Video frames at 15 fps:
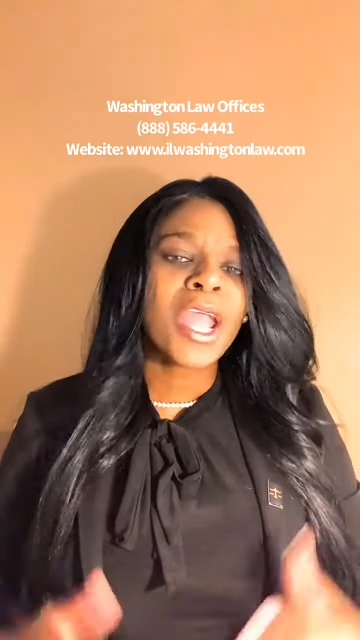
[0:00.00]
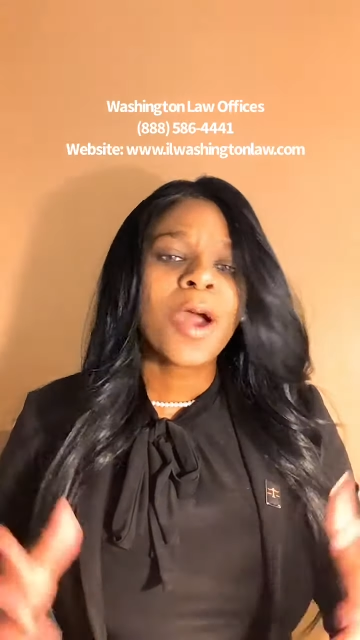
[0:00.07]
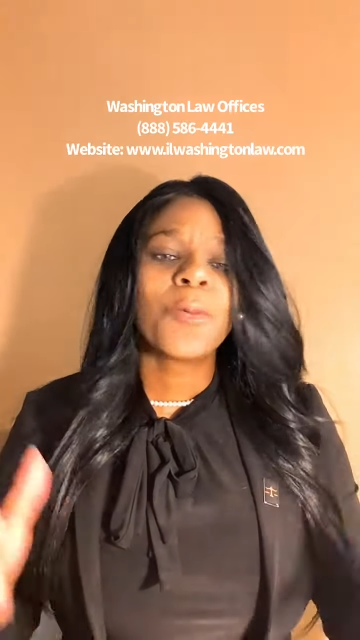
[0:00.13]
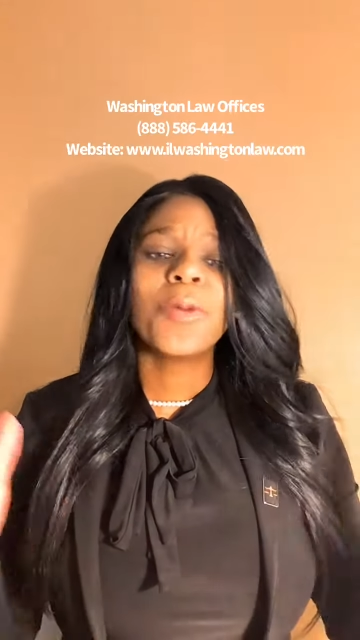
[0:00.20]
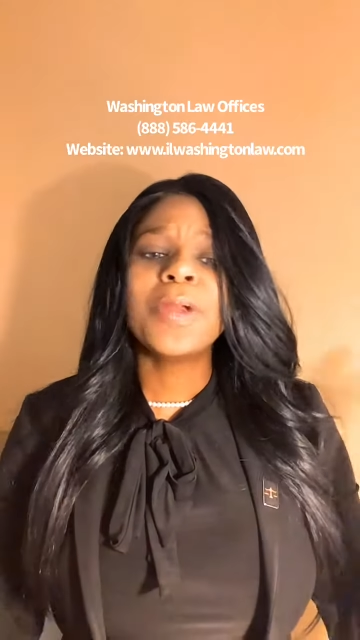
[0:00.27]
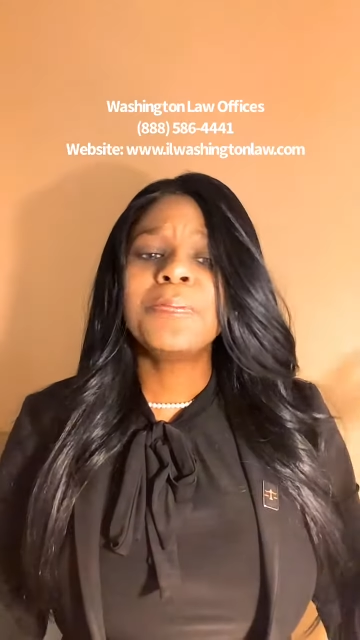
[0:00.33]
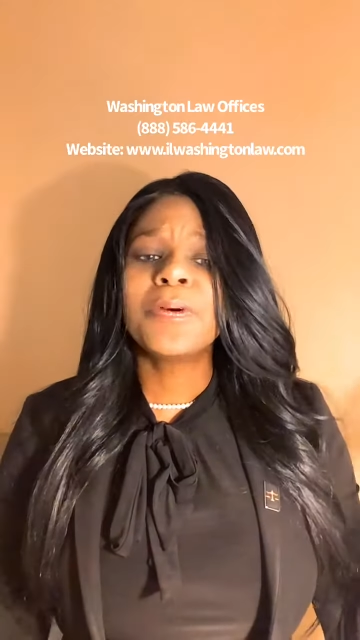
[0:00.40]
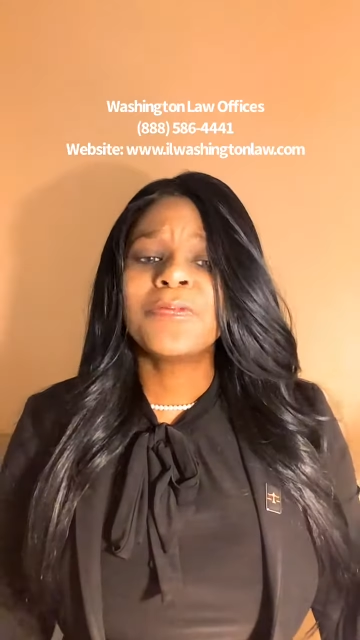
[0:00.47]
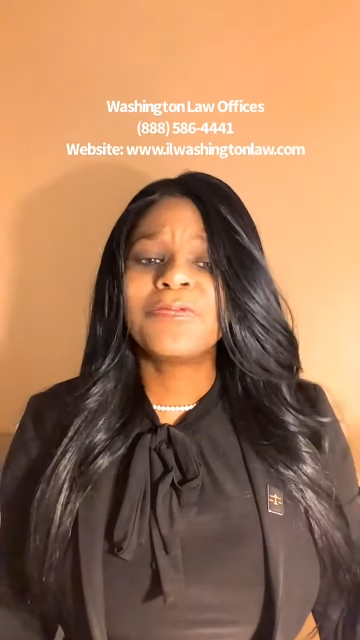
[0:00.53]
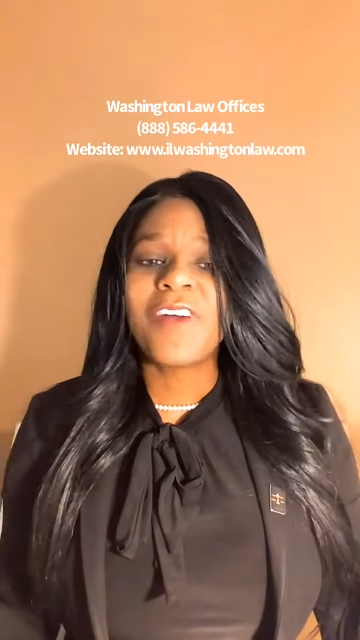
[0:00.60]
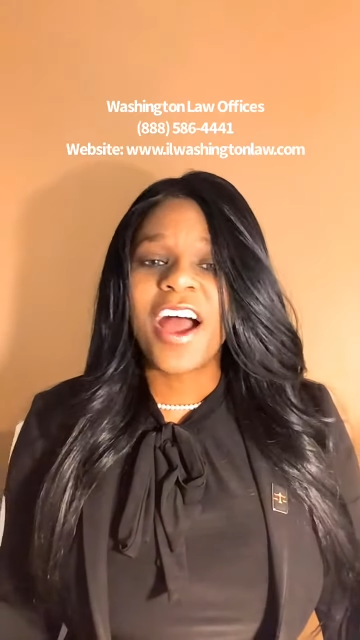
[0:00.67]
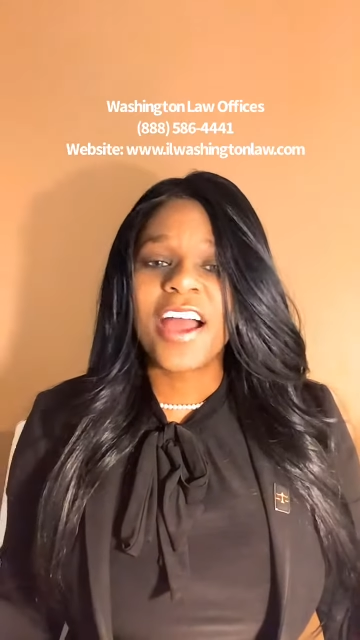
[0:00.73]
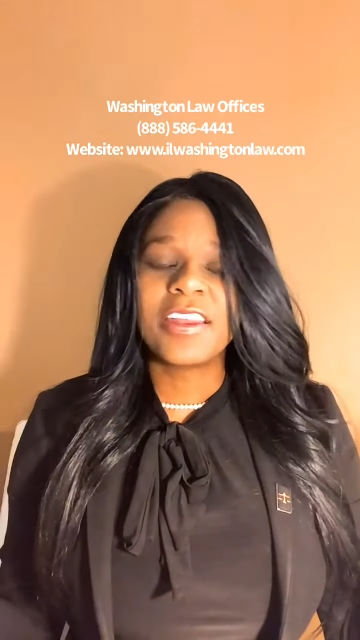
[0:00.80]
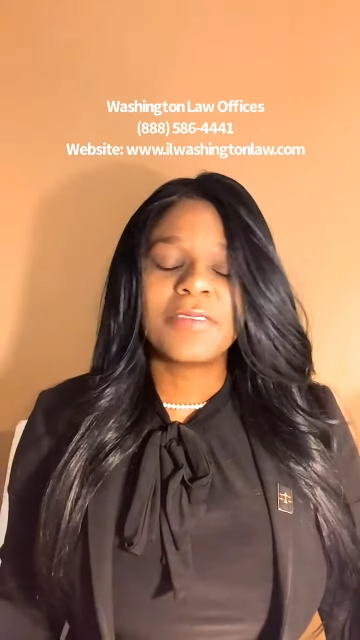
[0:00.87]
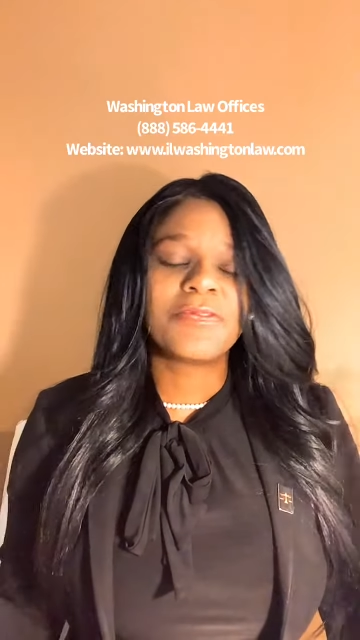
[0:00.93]
We
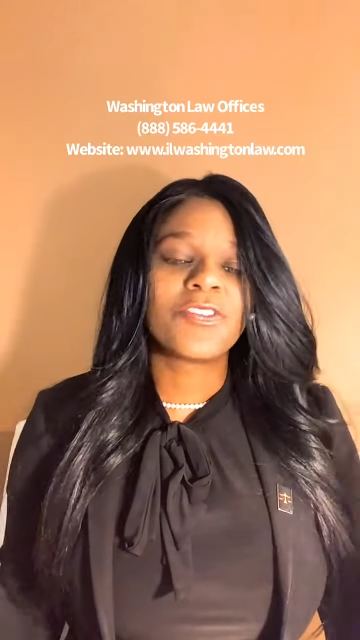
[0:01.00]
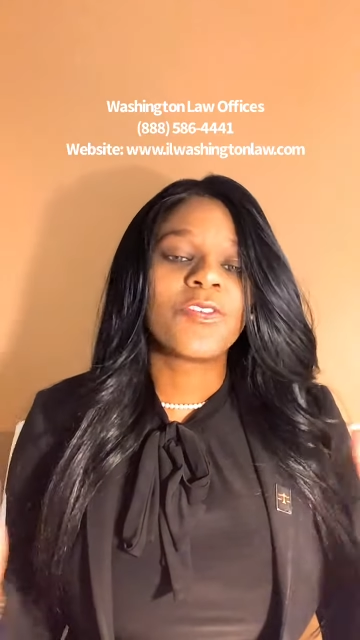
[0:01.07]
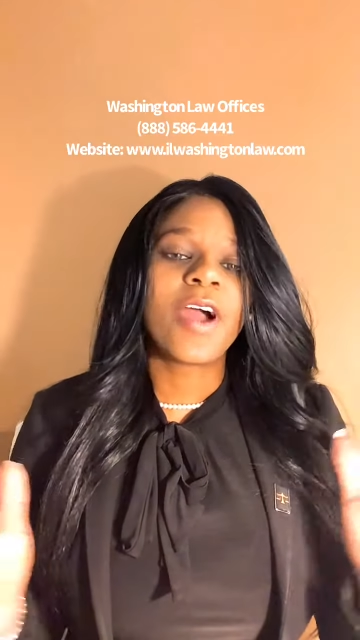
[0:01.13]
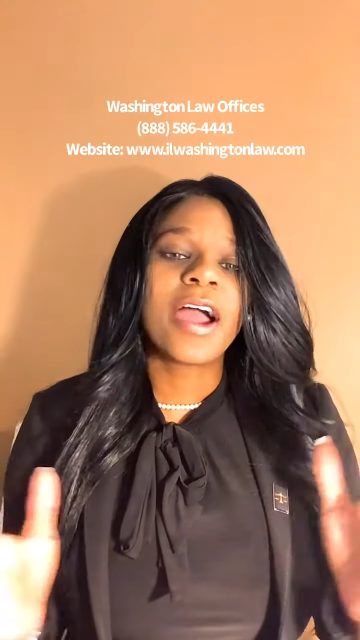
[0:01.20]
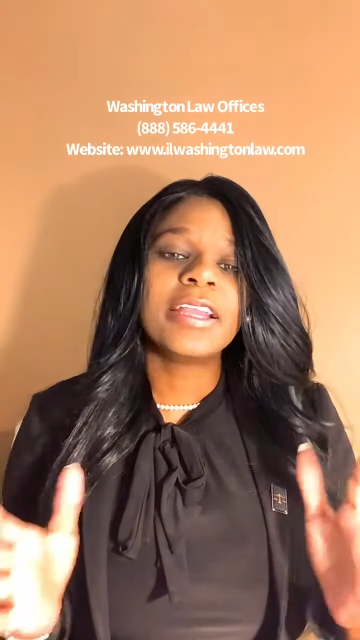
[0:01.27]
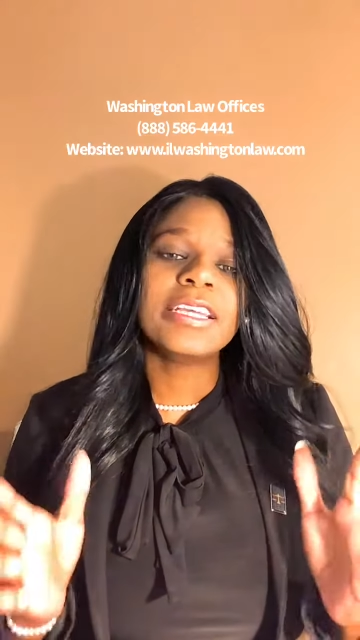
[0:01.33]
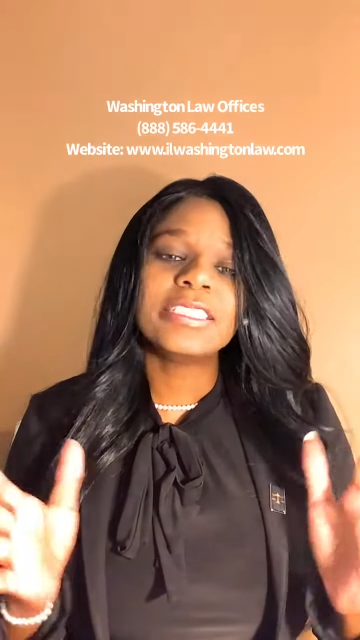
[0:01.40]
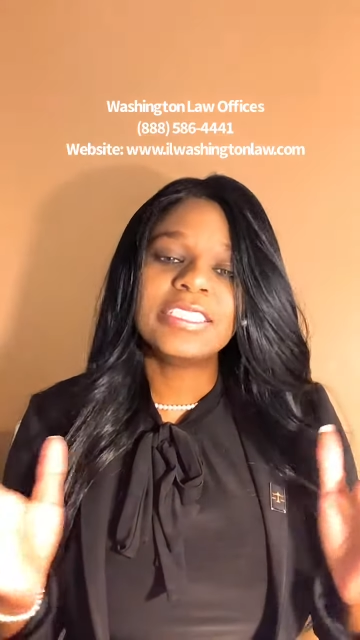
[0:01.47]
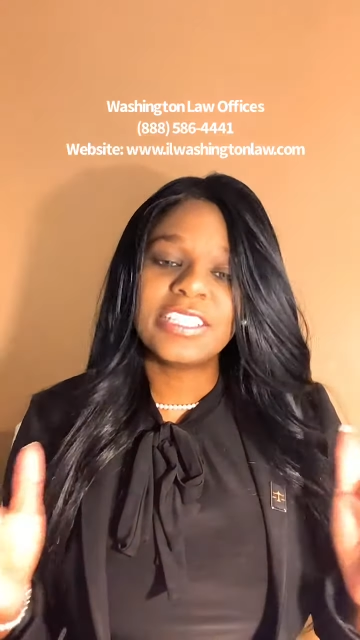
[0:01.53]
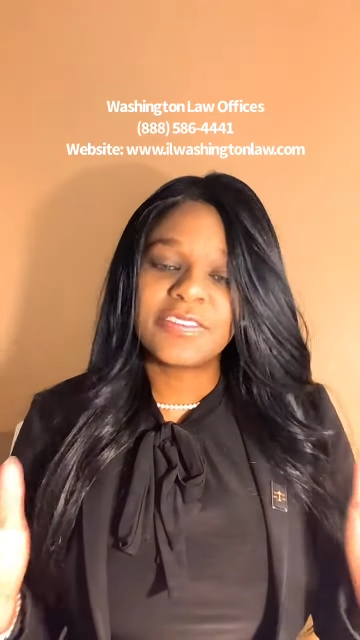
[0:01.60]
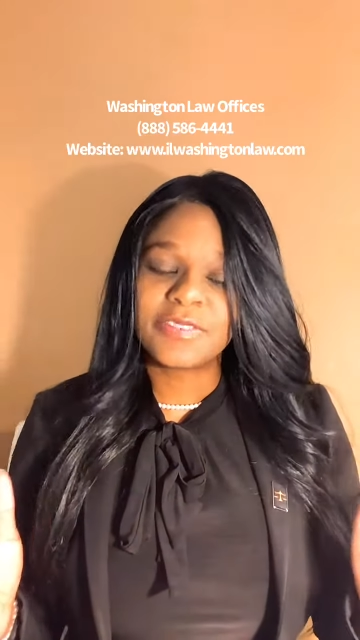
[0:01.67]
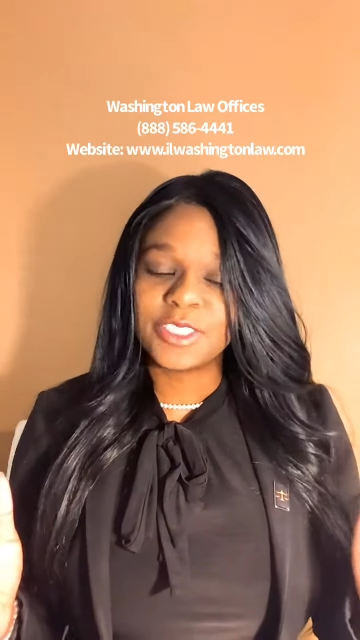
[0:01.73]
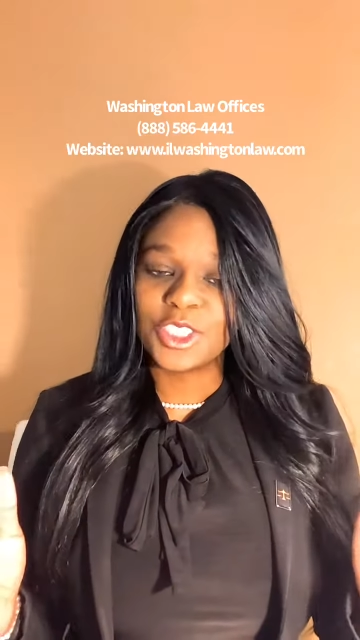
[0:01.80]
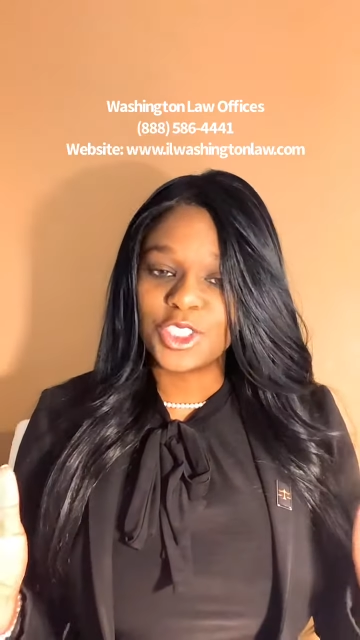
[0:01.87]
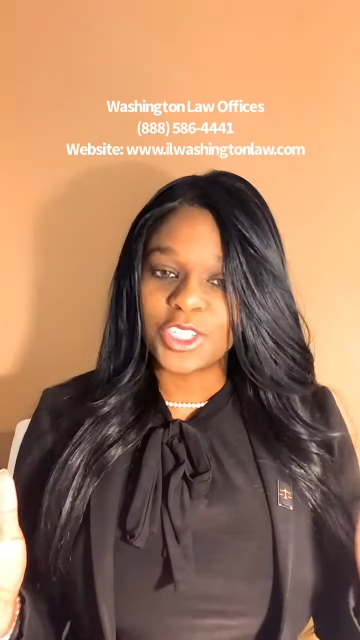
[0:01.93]
provide a variety of
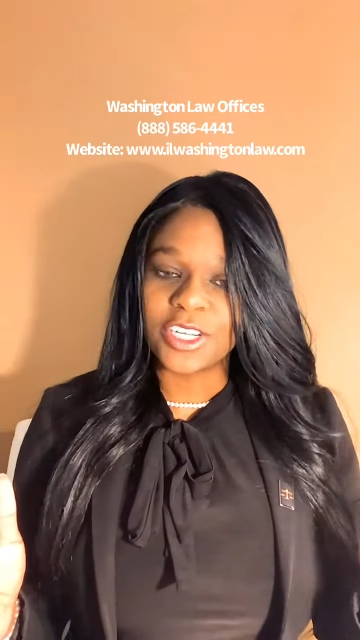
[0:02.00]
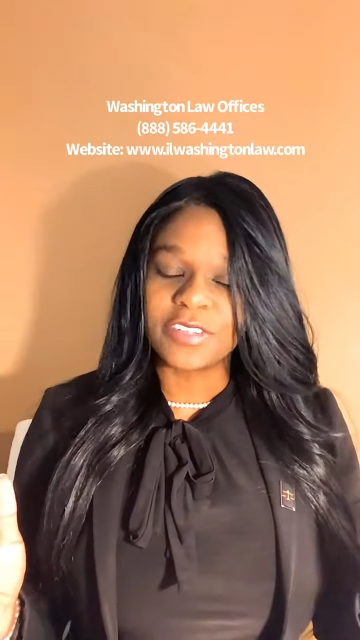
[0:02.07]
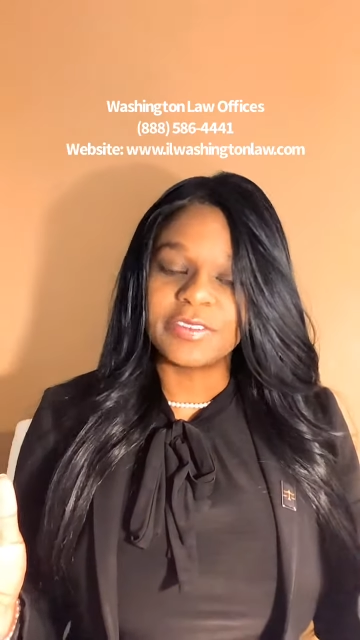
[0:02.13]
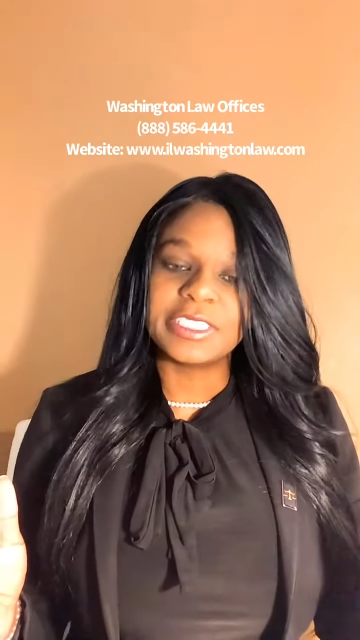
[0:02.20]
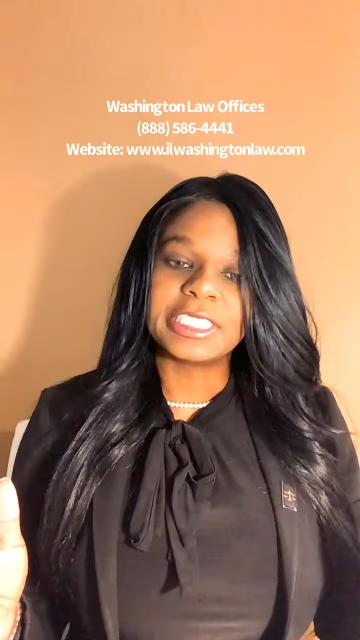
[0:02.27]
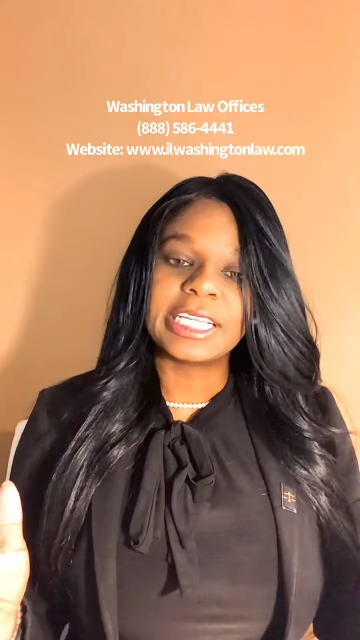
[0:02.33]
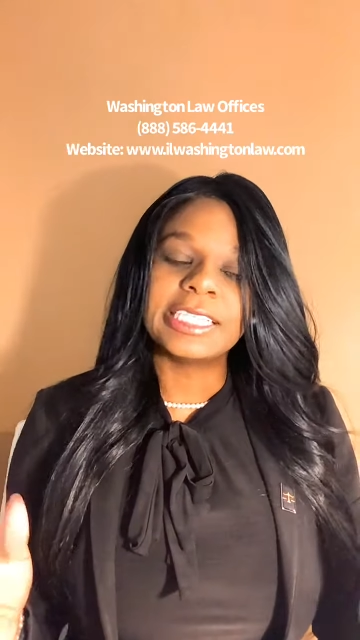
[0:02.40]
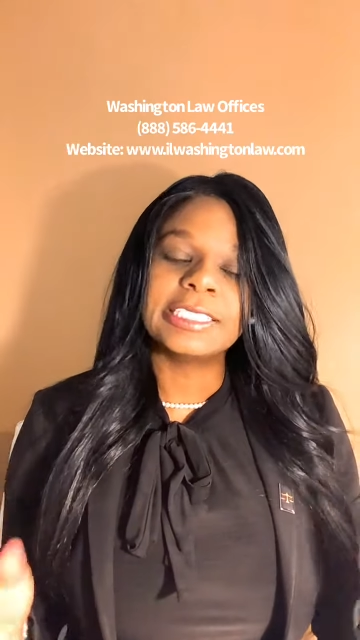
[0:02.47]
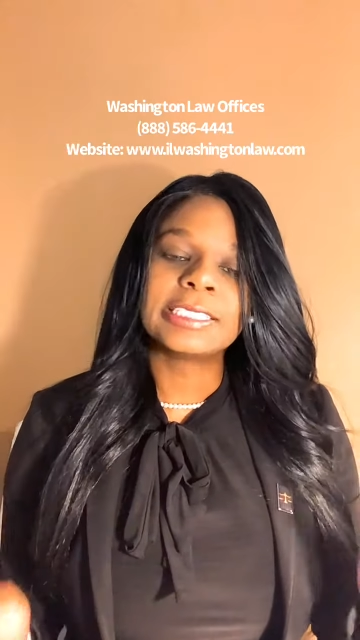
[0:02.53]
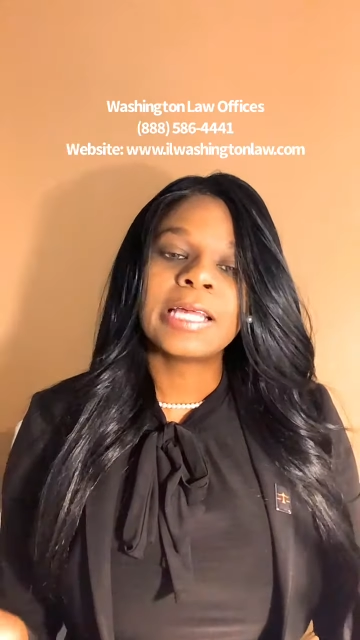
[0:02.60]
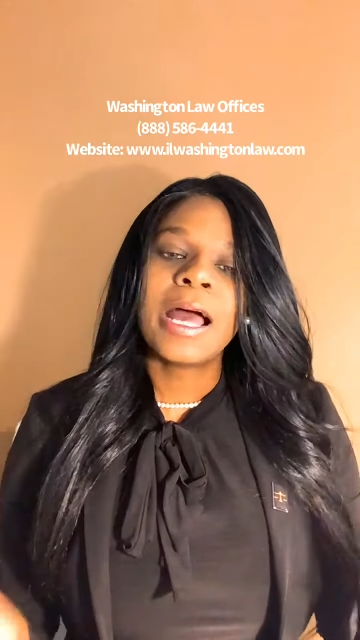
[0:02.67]
different services,